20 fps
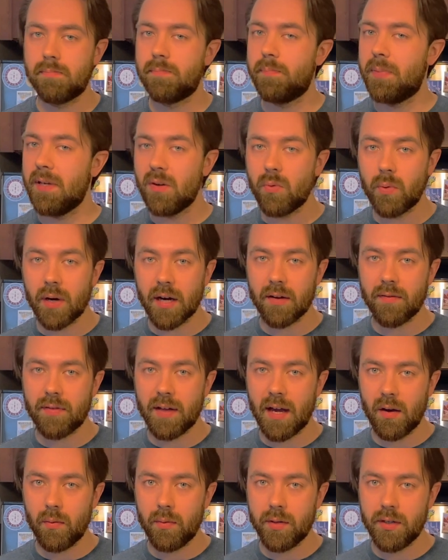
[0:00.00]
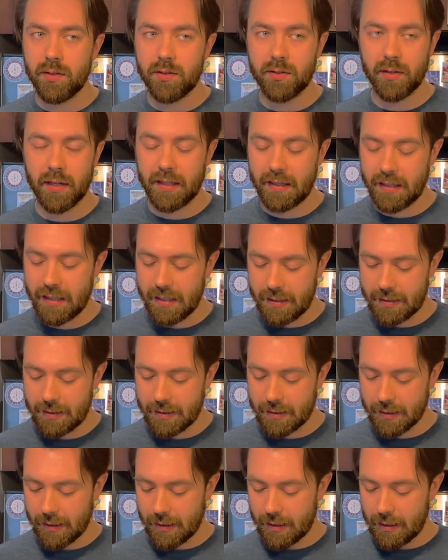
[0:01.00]
be aware of that when you drink
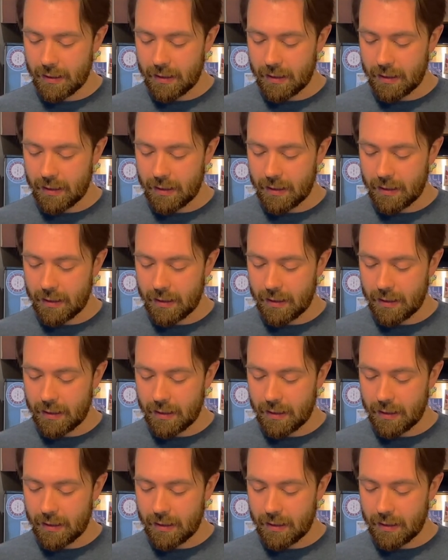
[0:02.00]
this.